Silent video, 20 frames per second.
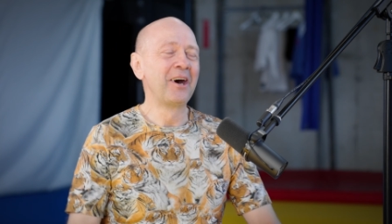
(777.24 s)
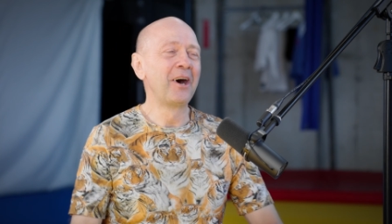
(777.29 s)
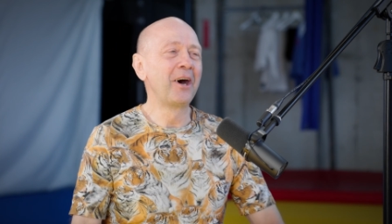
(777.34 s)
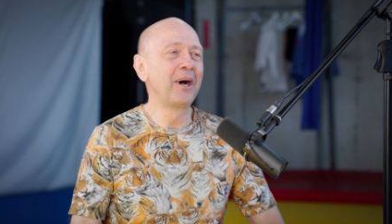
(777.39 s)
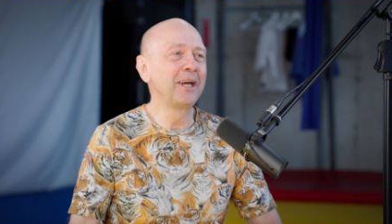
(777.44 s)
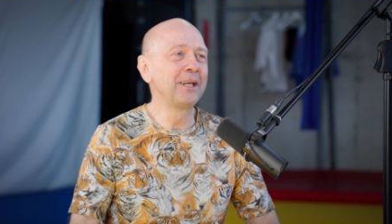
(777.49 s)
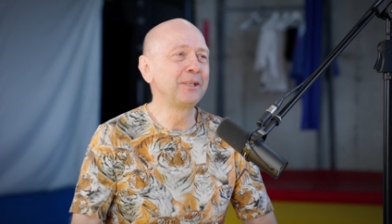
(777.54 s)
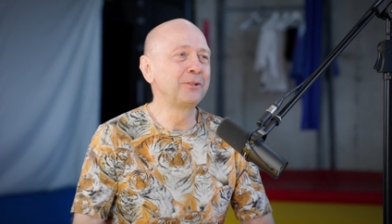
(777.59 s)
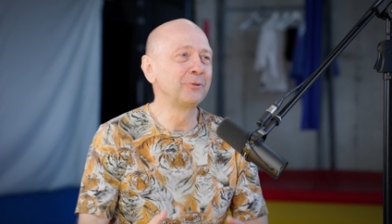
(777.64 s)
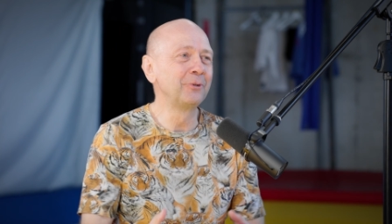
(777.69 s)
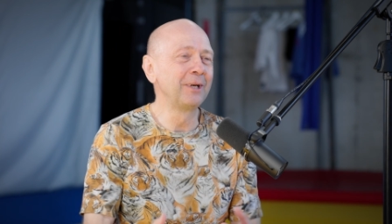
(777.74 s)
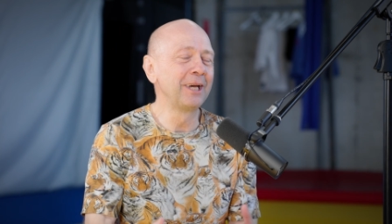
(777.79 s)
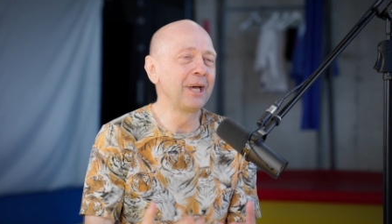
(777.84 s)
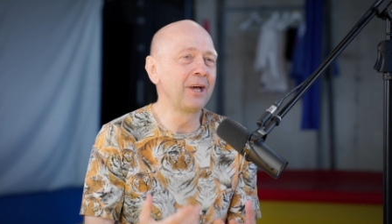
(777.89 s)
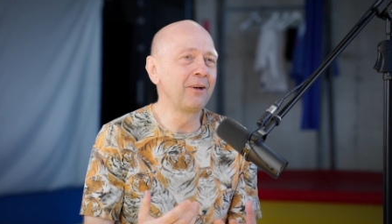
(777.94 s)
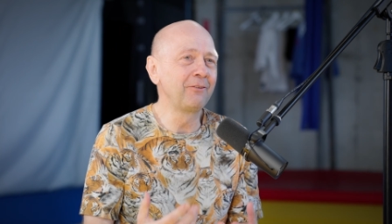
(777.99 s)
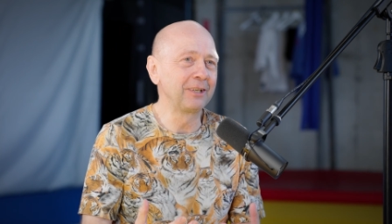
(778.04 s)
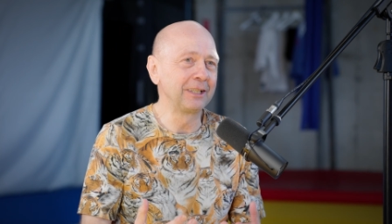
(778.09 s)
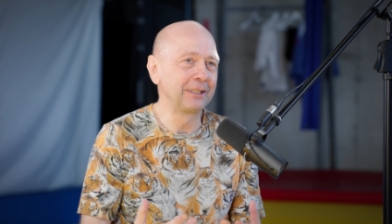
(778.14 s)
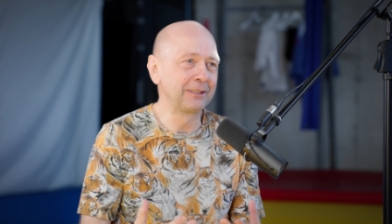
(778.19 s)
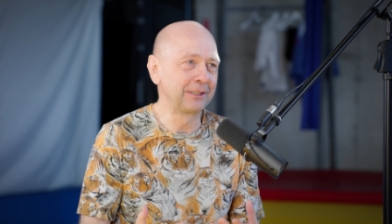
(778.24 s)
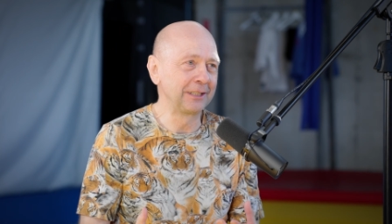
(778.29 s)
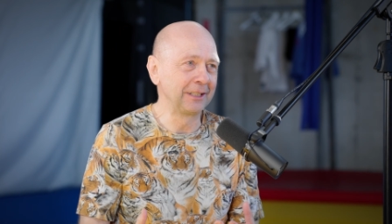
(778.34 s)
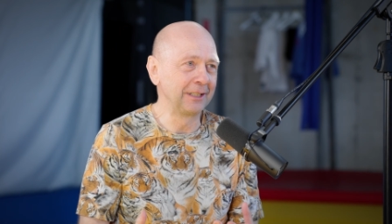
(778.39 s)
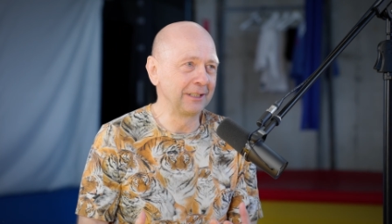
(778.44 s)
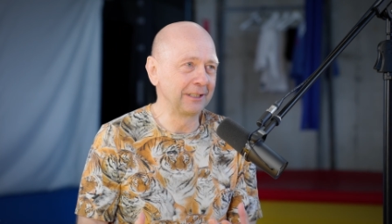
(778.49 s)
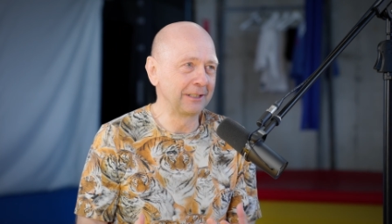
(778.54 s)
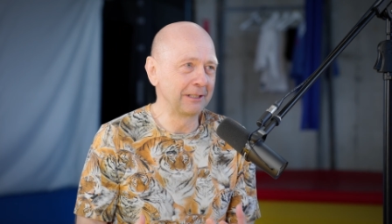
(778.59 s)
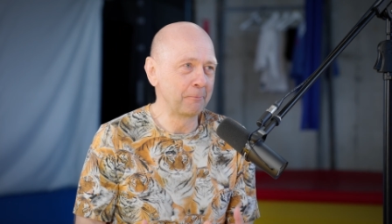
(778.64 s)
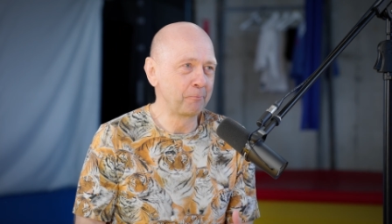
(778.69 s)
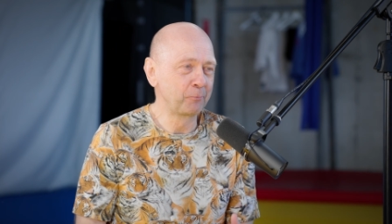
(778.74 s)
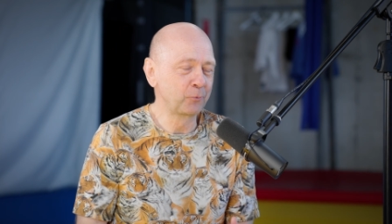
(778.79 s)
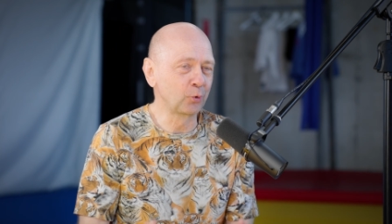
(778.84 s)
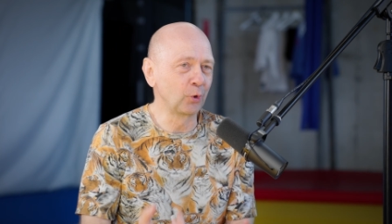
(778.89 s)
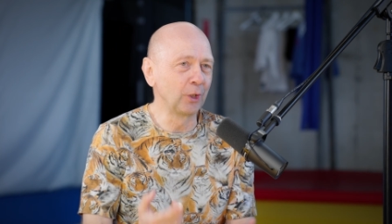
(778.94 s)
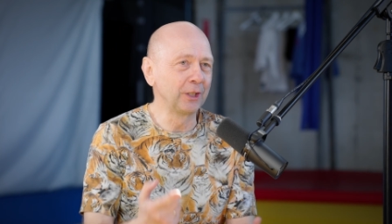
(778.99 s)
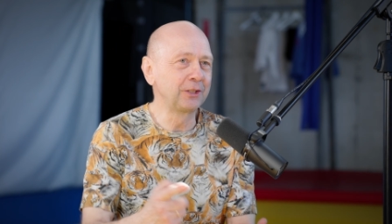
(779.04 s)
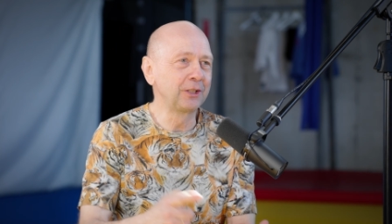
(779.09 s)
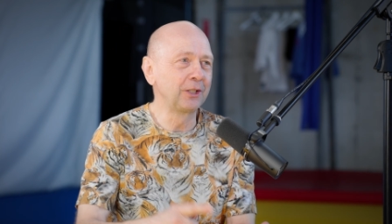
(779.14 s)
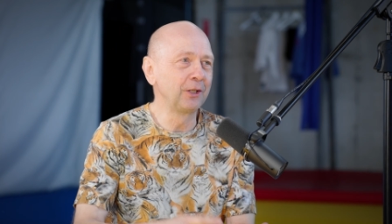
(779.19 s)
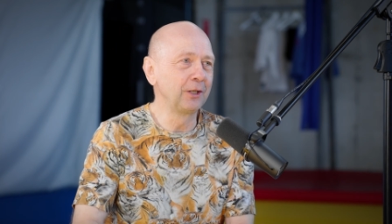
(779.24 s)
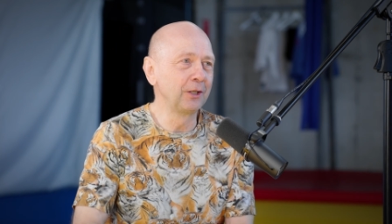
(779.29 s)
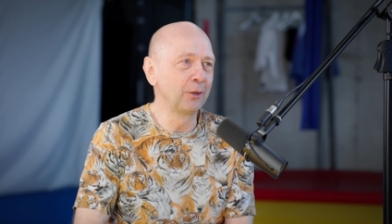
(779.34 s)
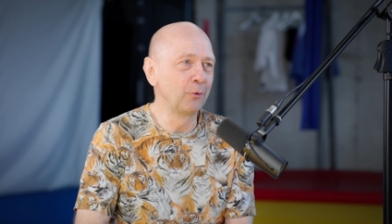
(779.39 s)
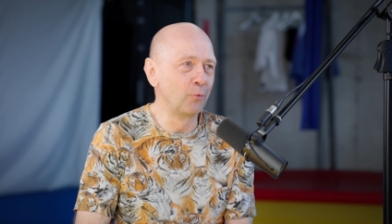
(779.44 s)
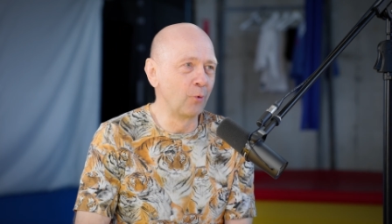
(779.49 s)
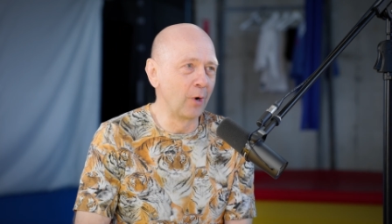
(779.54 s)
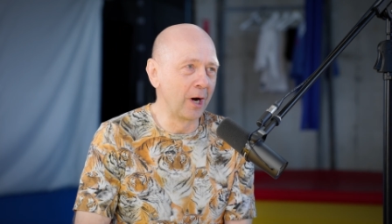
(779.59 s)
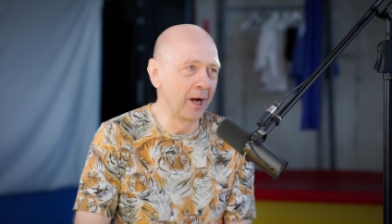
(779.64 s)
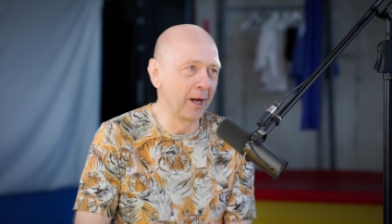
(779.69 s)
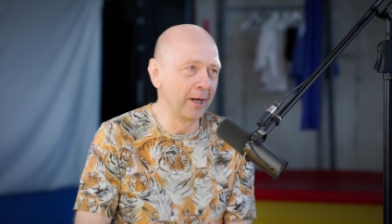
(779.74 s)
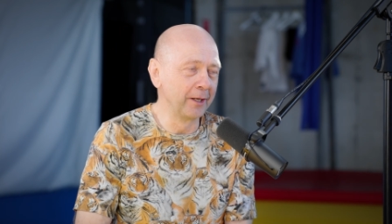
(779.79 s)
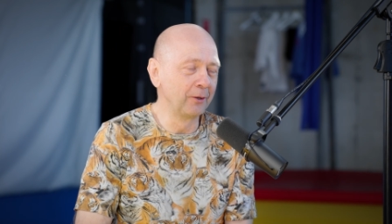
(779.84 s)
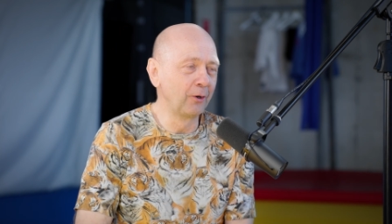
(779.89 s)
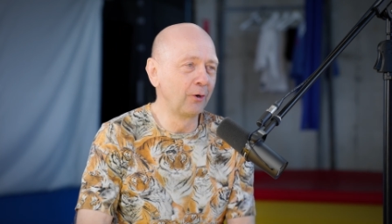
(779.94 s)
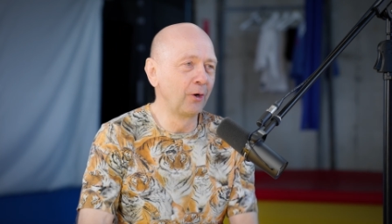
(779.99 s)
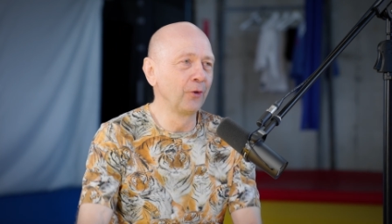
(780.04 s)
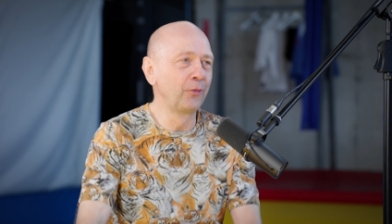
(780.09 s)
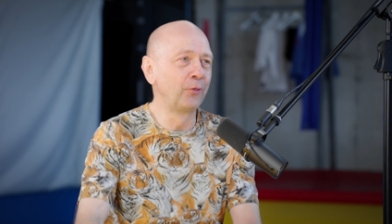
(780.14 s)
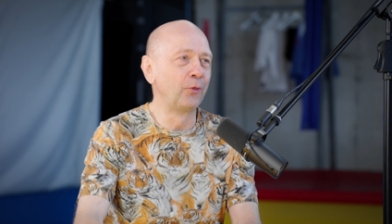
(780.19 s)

I do everything. 21 or